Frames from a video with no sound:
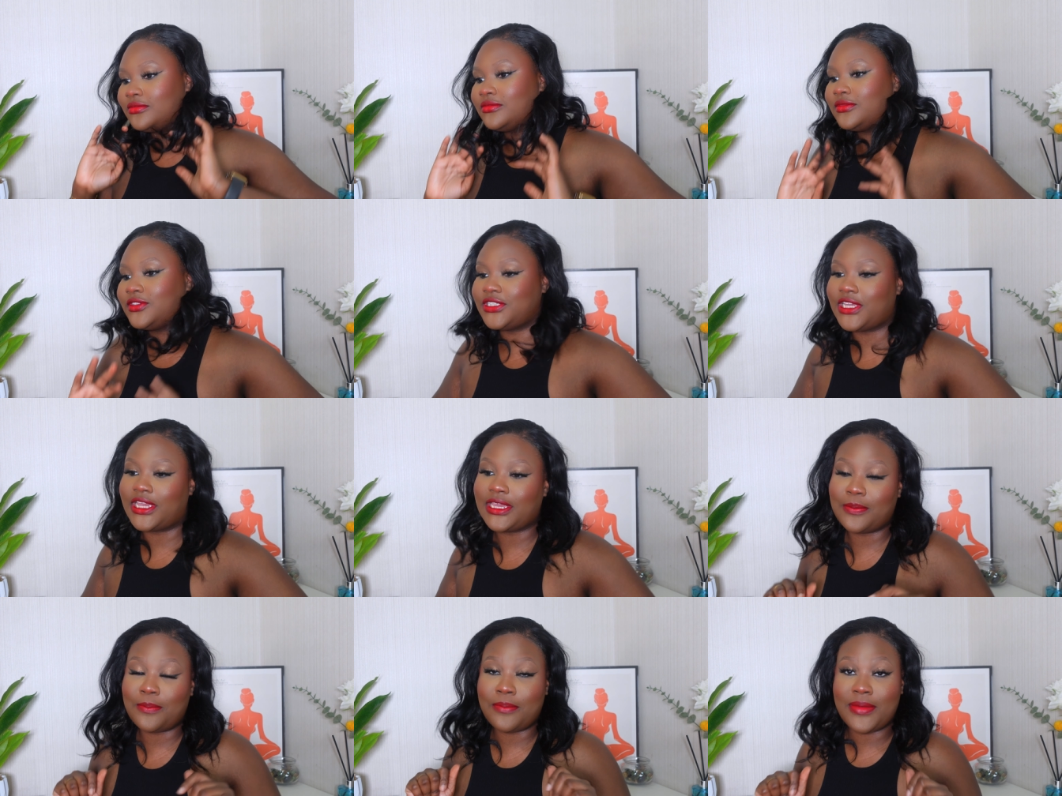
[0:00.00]

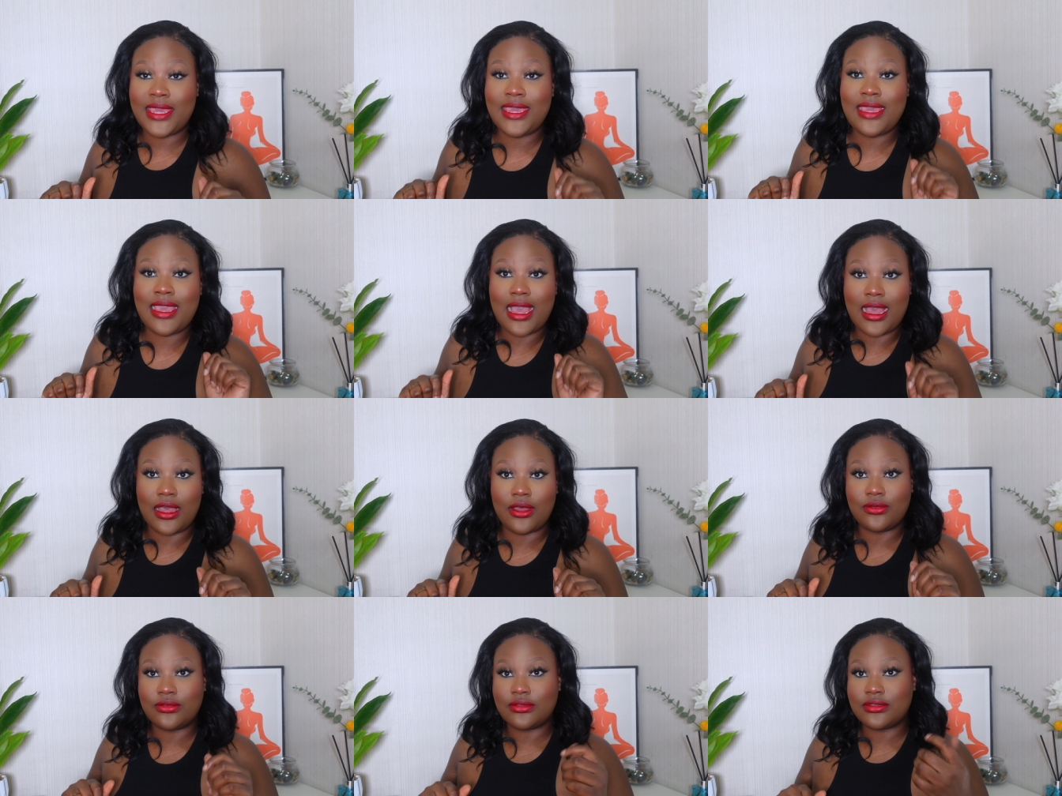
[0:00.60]
Check me
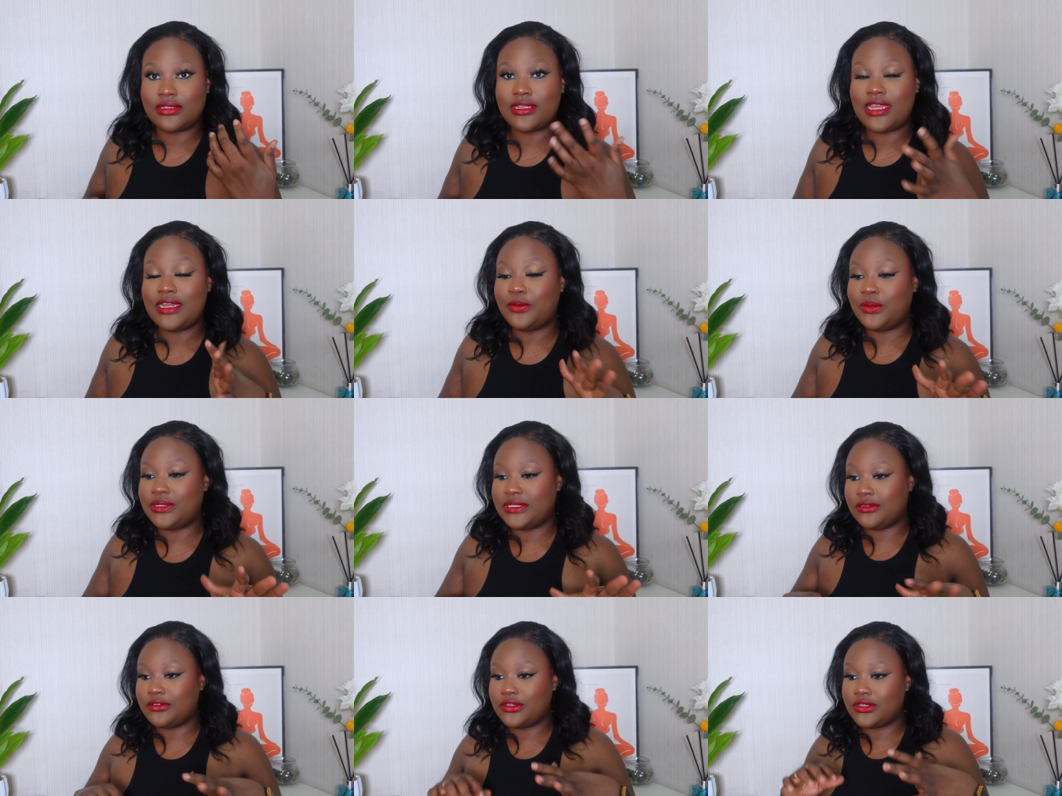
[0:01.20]
out.
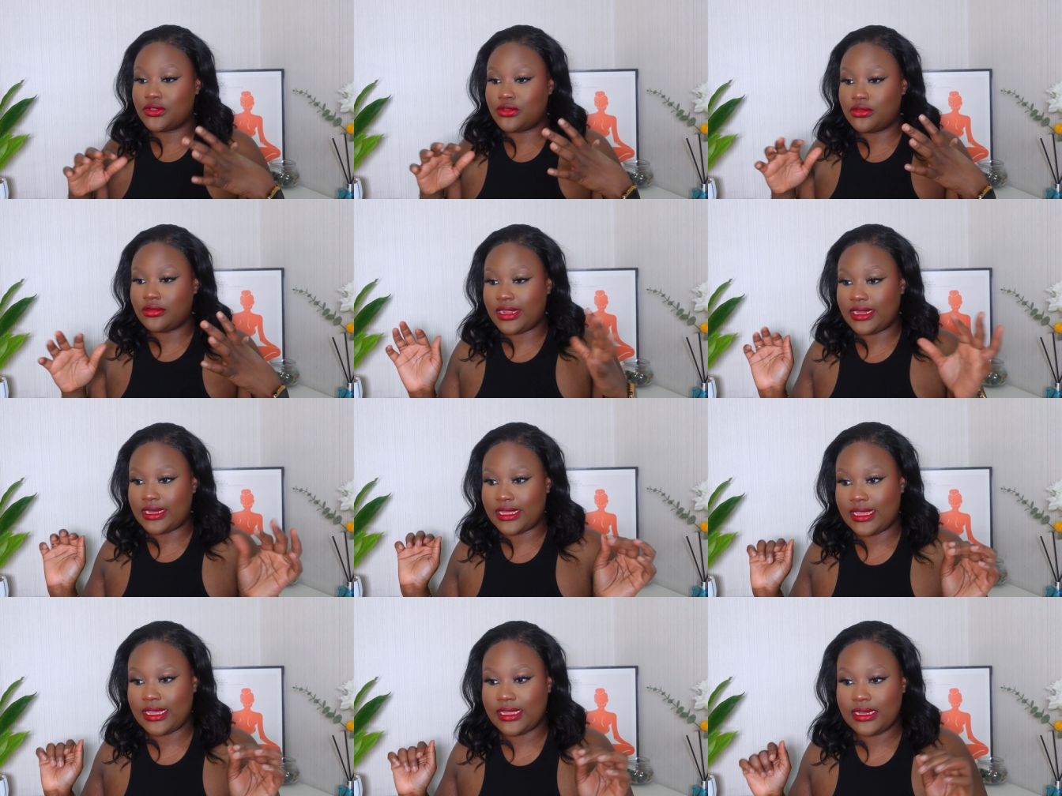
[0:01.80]
Anyways, I'll just go
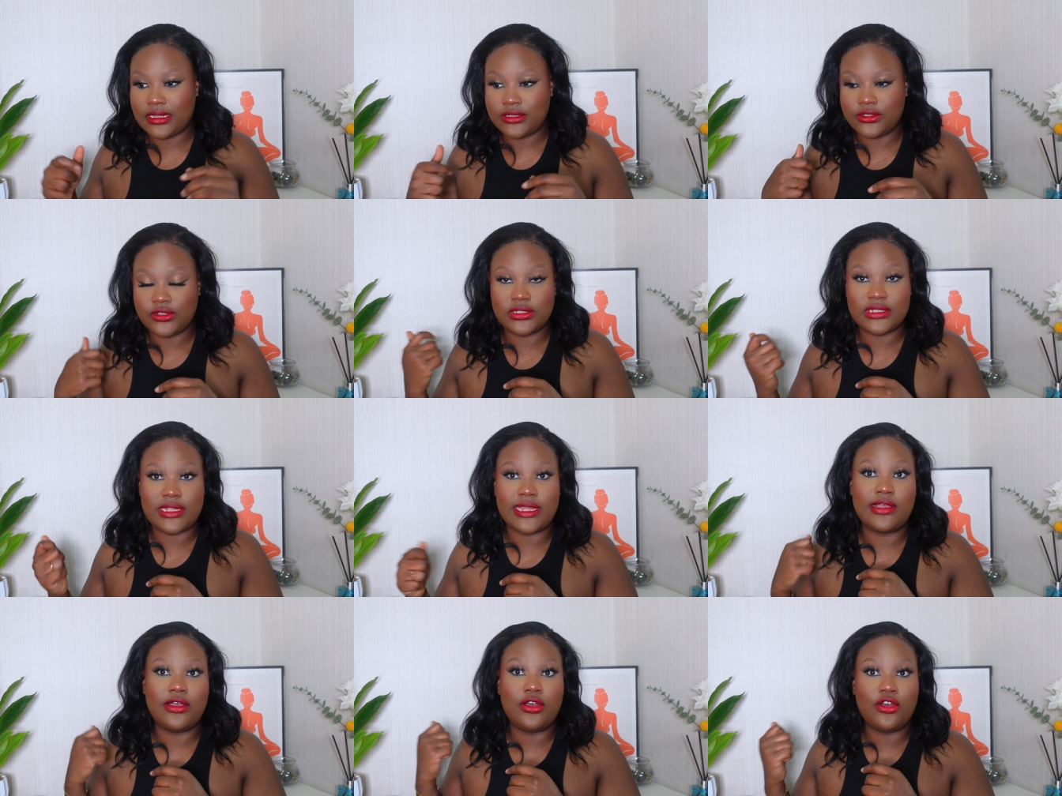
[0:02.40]
right ahead and just
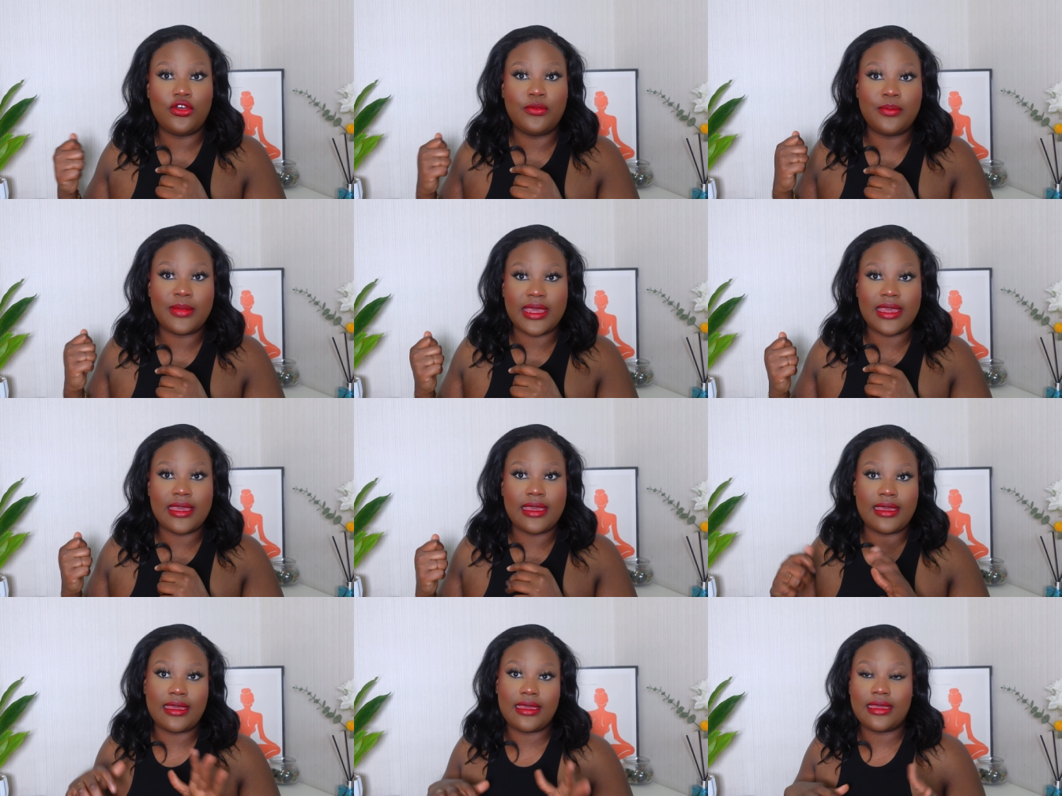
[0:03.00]
like curl my
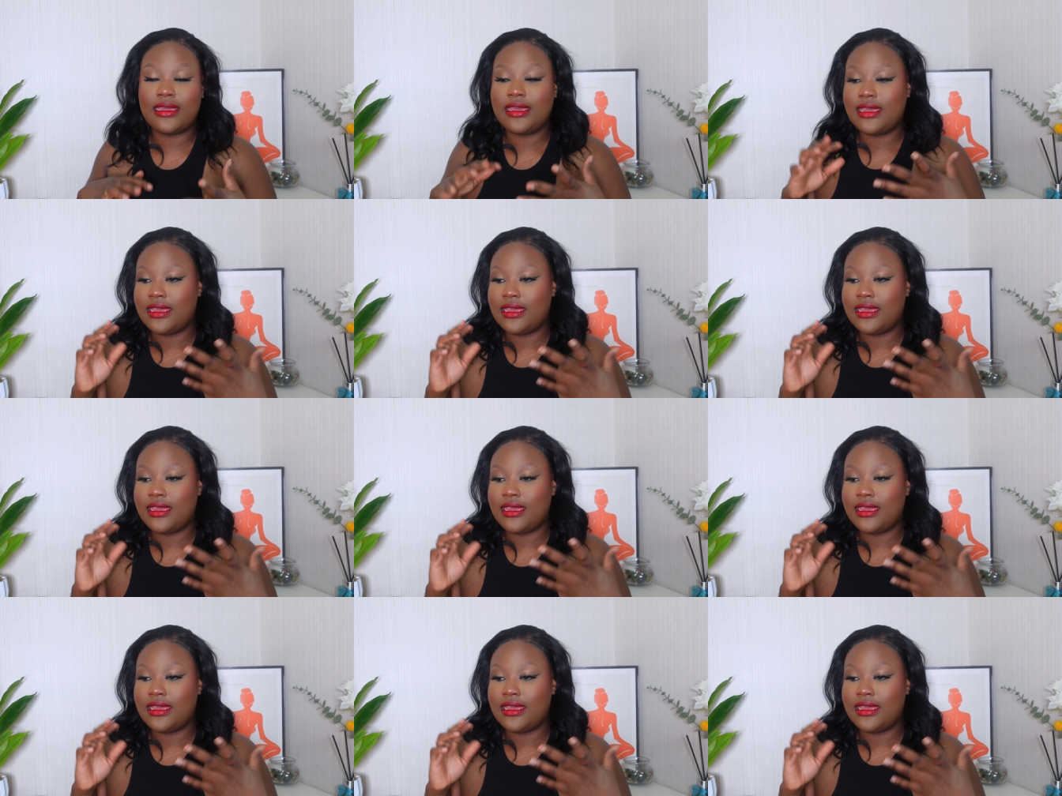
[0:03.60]
hair